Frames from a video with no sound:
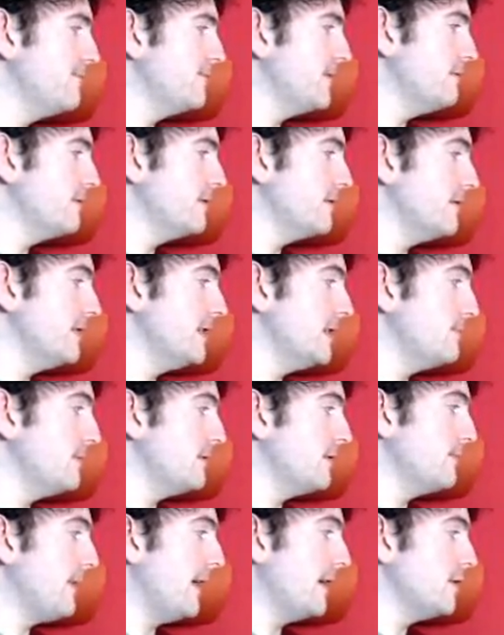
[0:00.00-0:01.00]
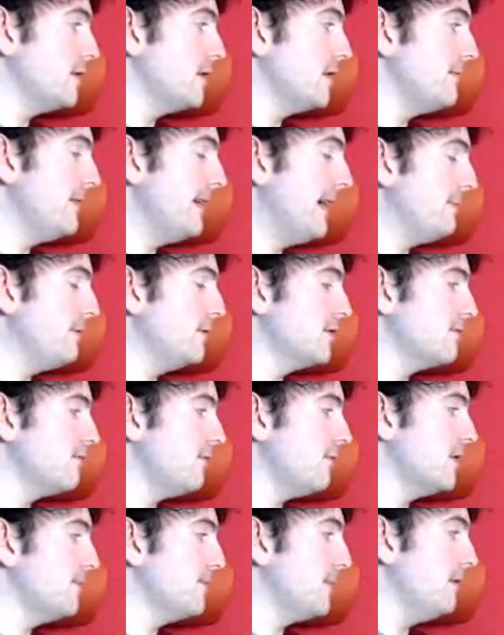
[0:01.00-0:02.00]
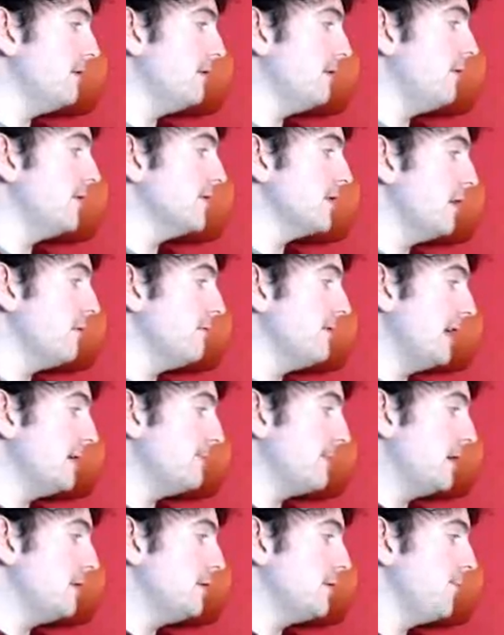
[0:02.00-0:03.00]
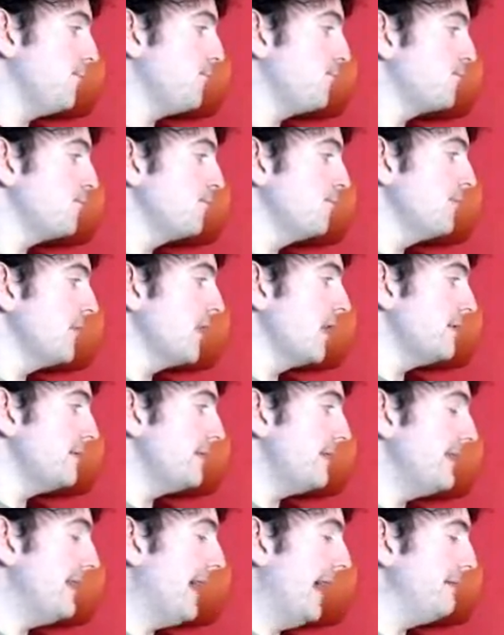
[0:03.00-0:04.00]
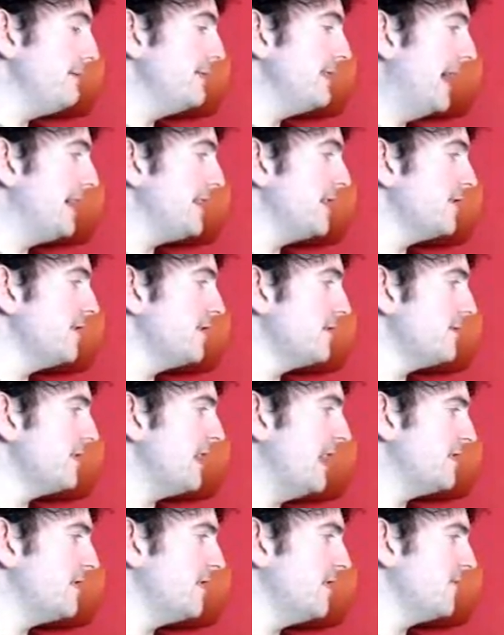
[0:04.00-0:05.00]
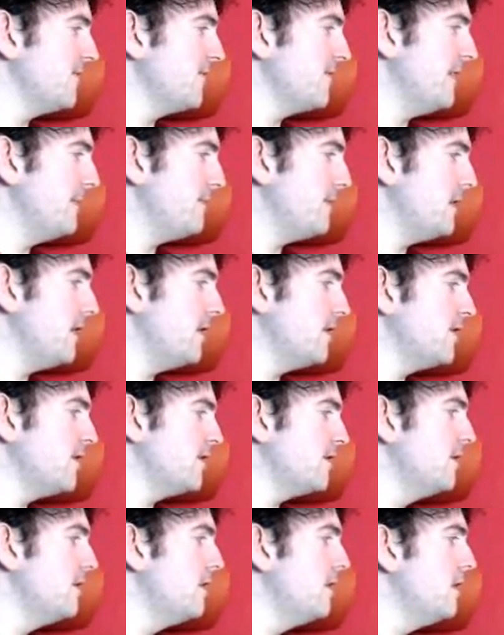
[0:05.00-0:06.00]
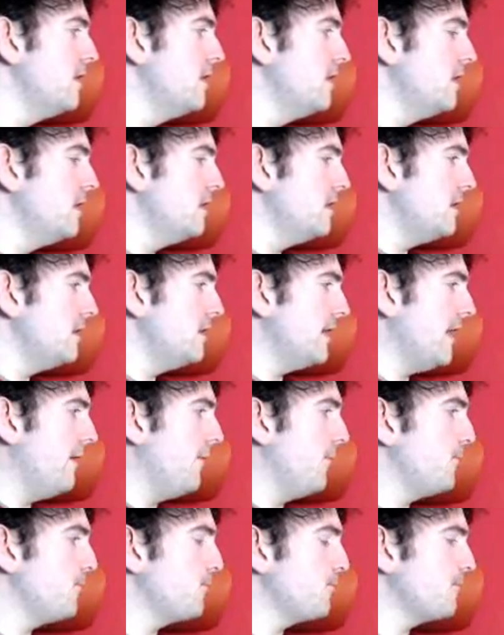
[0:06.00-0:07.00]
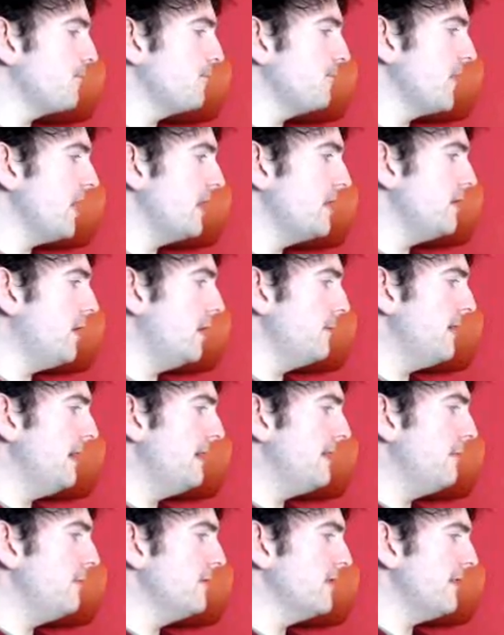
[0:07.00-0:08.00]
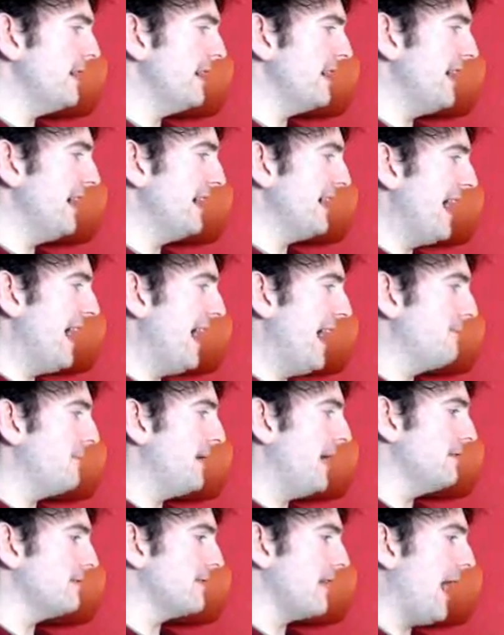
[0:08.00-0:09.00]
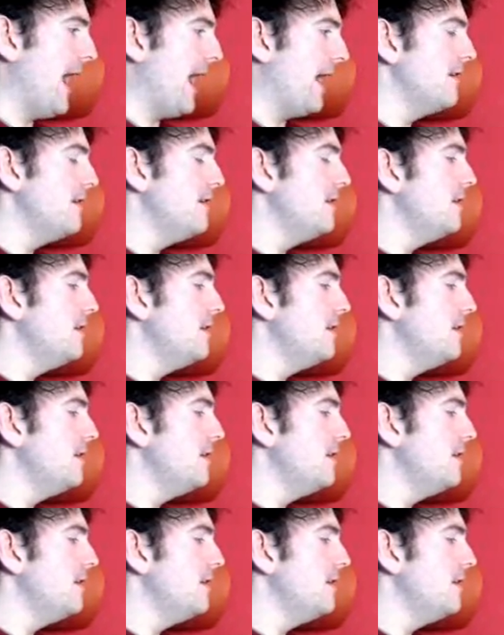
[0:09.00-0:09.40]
focus on the expansion, because we're able to want to focus on what's going on with the expansion. Name change is just frivolous, you know. No one's really going to care about that.